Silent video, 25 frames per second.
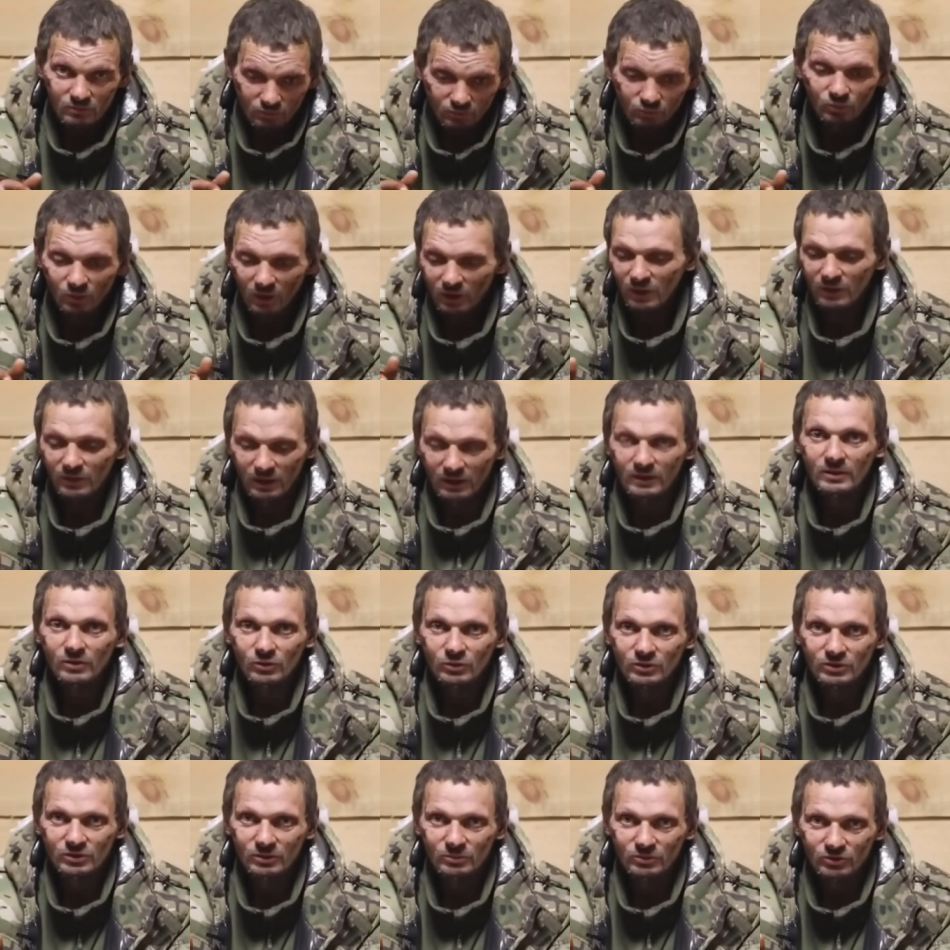Well, they
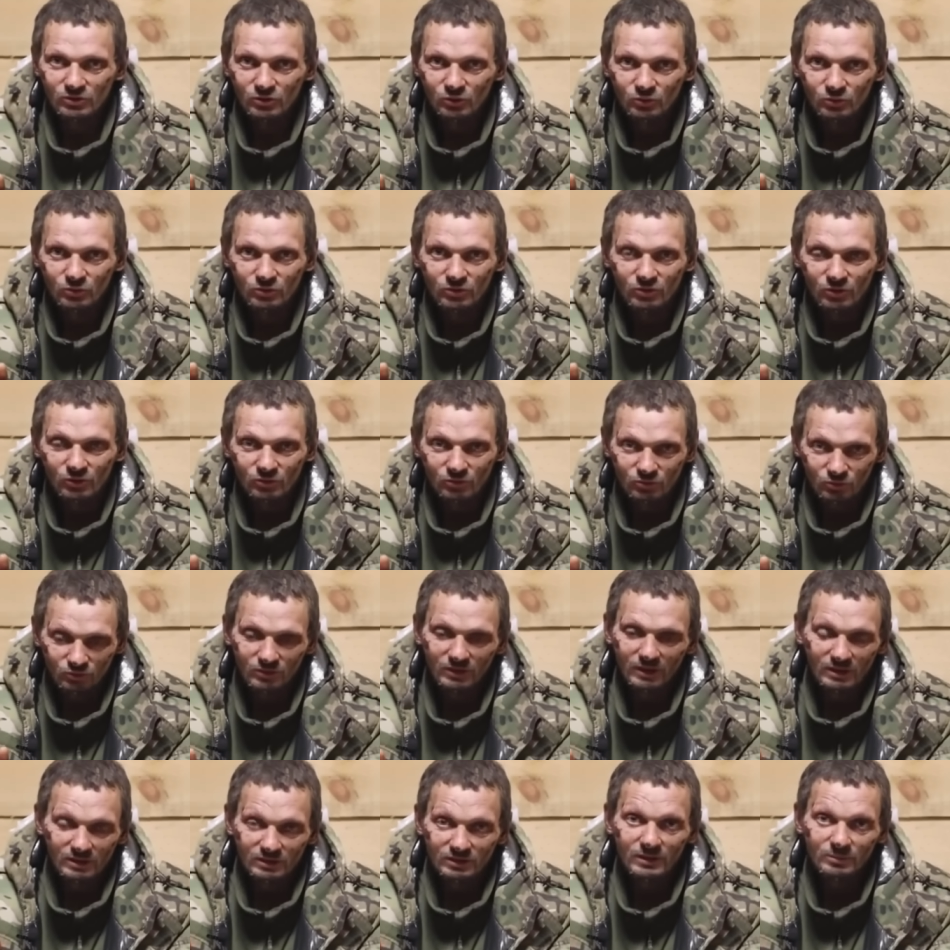took some soul too,
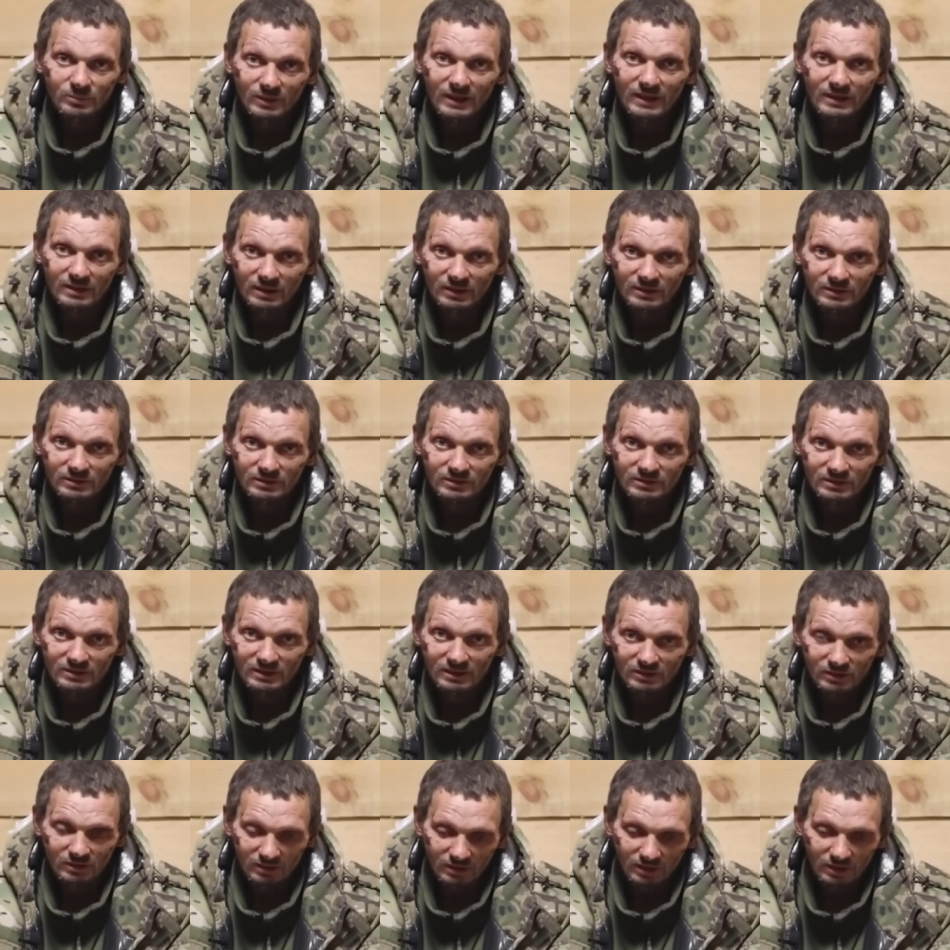didn't abandon,
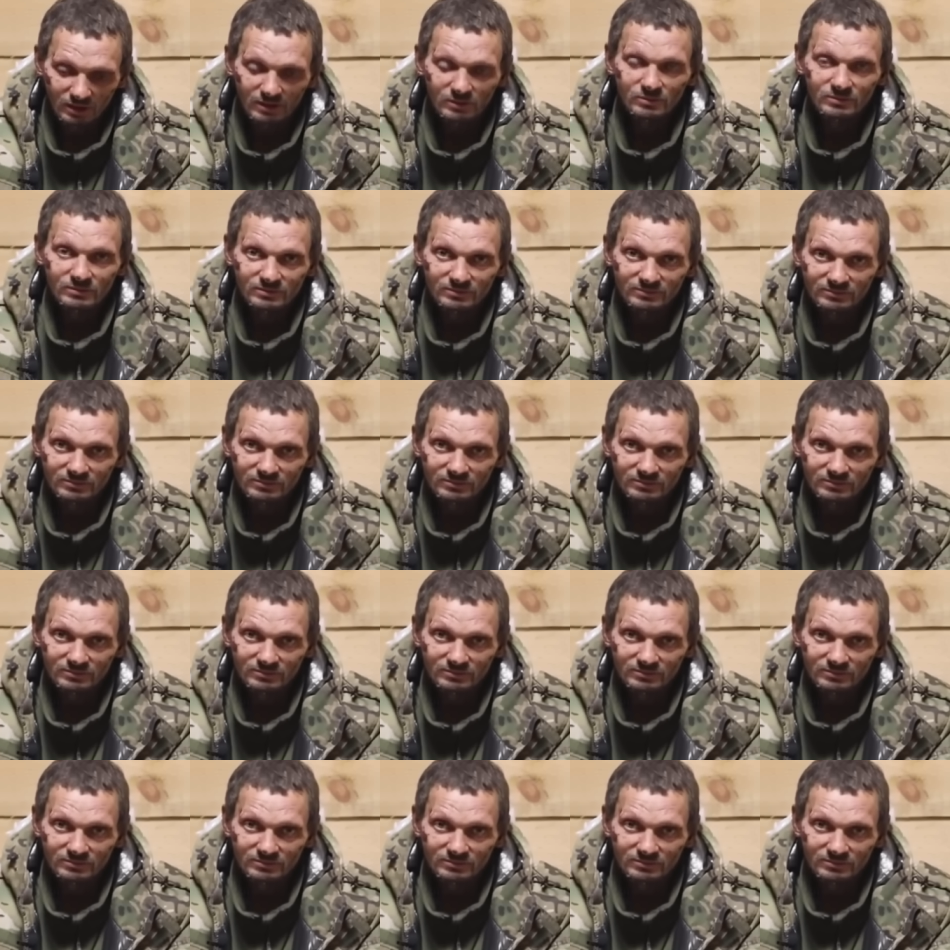didn't leave.